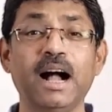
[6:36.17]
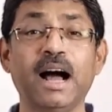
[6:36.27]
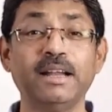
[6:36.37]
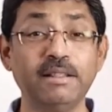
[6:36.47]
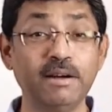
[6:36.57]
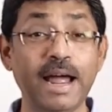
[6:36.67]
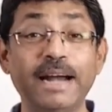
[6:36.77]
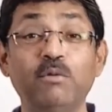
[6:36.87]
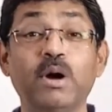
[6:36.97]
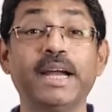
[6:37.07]
another
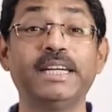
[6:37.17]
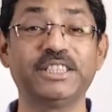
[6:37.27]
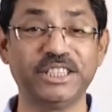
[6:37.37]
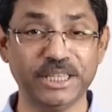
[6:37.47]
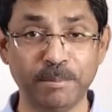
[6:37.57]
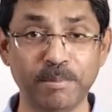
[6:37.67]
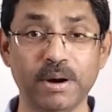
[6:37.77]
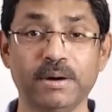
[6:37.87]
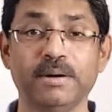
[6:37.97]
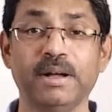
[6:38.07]
advocate's
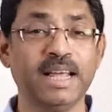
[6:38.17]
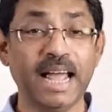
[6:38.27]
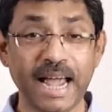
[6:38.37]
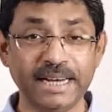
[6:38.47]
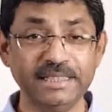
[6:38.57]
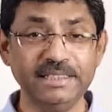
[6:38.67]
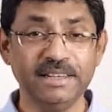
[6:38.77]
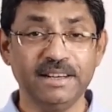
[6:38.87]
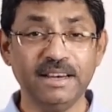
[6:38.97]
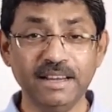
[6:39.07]
chamber and
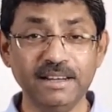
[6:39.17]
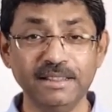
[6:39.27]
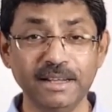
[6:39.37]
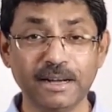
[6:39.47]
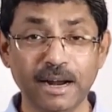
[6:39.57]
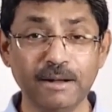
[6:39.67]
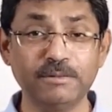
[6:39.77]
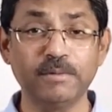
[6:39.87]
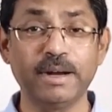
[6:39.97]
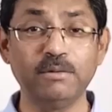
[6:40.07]
learn the
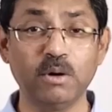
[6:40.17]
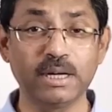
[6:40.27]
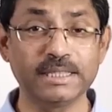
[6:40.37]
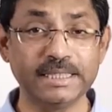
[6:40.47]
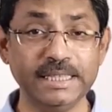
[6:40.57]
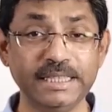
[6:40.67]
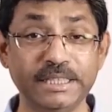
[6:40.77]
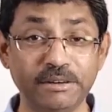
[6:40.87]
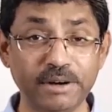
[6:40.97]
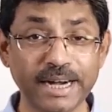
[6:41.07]
craft of advocacy
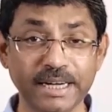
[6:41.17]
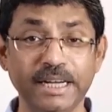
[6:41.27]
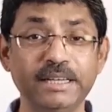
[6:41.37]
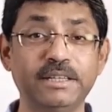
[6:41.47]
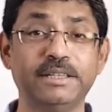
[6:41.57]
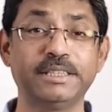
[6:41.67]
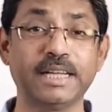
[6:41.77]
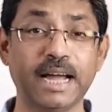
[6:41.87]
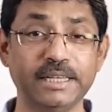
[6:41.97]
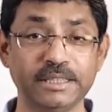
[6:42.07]
directly under his
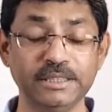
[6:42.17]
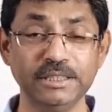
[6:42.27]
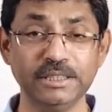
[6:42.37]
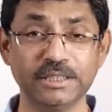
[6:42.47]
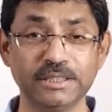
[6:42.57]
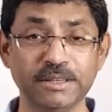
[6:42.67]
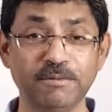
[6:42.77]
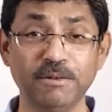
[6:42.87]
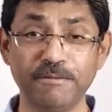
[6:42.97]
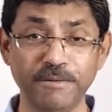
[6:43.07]
guidance
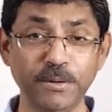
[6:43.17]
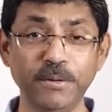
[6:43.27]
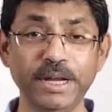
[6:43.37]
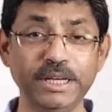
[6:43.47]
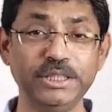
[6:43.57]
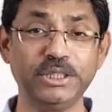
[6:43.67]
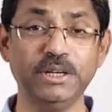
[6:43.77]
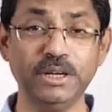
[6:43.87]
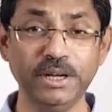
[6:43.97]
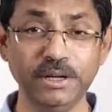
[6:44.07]
for few
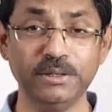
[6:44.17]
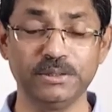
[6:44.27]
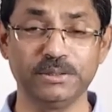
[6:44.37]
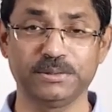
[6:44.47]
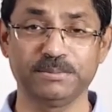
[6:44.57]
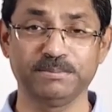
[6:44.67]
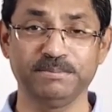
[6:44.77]
initial years,